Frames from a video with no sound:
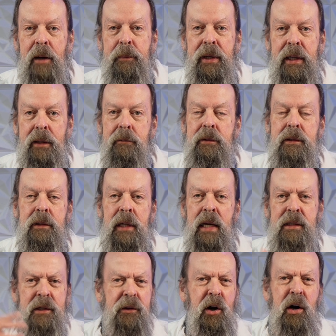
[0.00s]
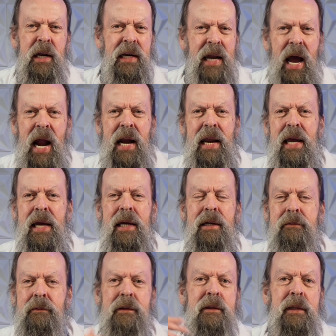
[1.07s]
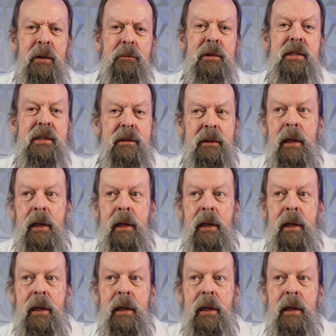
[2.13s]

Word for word: mean, it was has a thirty ninety. It was it was